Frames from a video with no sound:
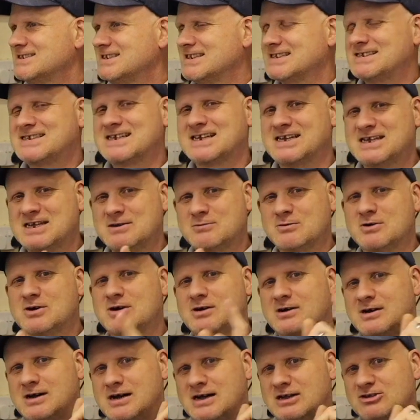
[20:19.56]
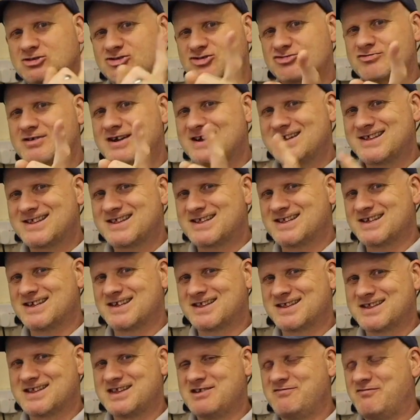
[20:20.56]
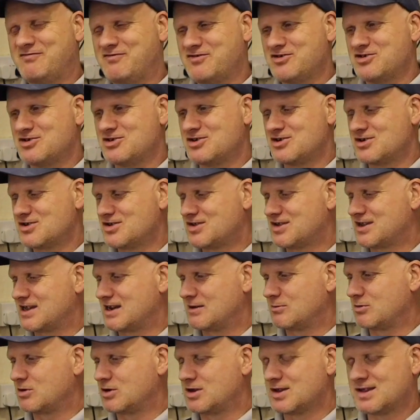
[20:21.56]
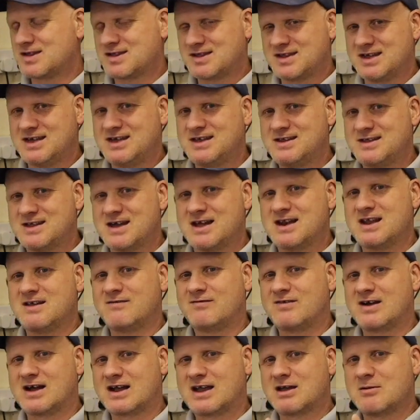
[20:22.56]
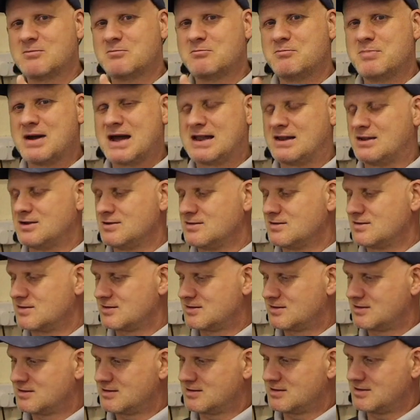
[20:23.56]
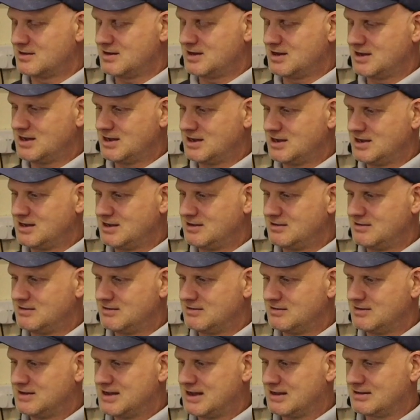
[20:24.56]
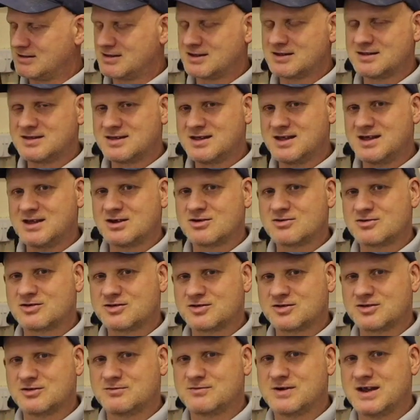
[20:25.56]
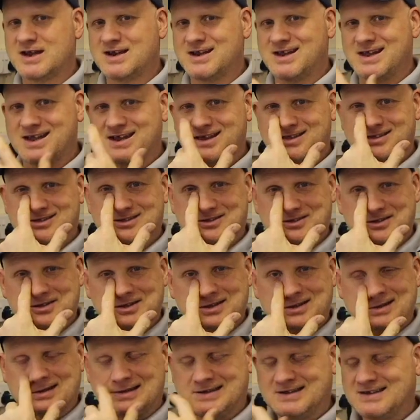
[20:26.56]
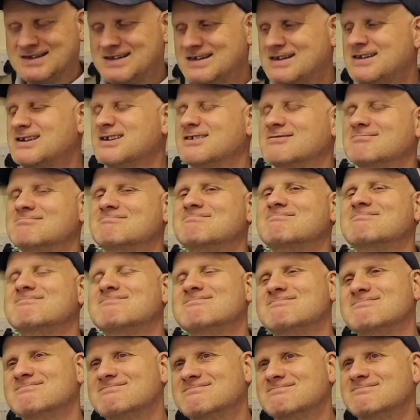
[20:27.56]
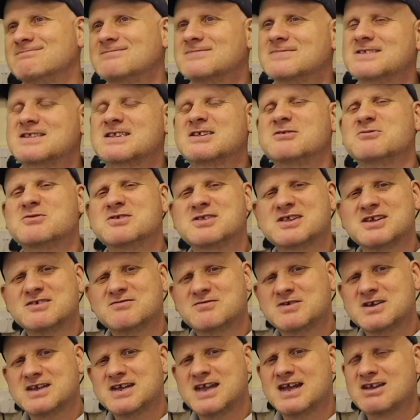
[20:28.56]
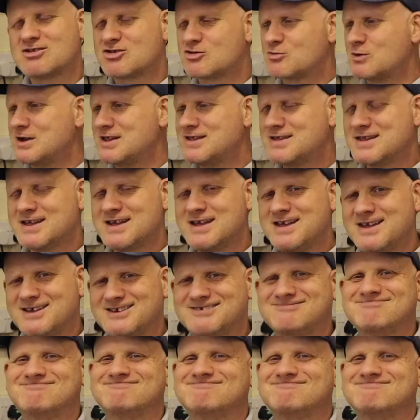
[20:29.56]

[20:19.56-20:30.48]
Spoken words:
I'll tell you what, I'll try 60 first, and I'm going to see then if I can balance the delta T across the radiators. Shall we see if we can get 20?